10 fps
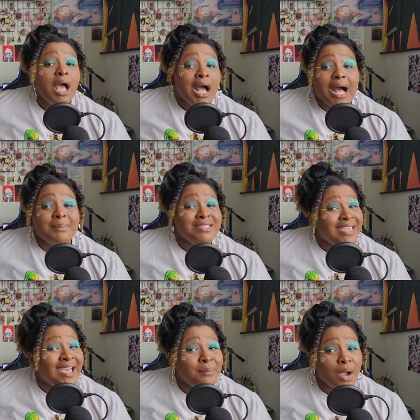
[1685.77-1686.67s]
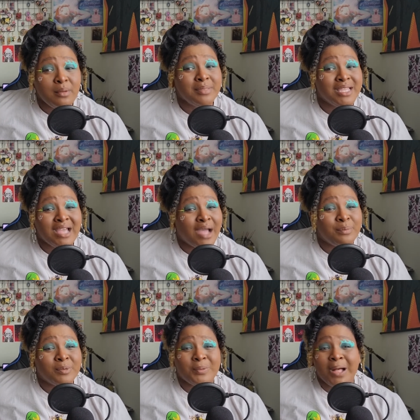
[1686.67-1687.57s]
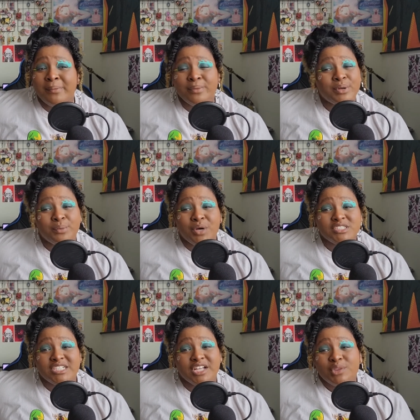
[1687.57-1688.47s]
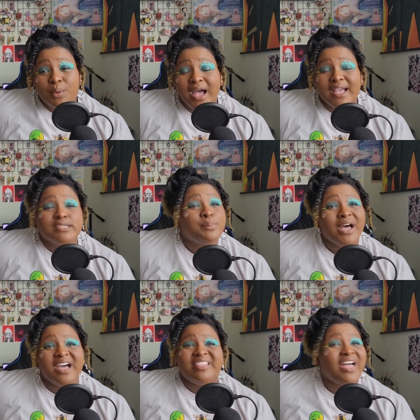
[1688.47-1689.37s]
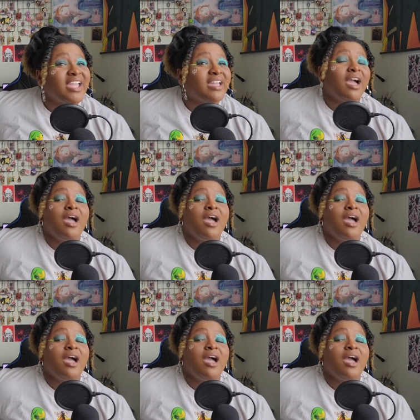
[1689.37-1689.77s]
I mean, yeah, probably. I probably wouldn't watch it otherwise, but, like,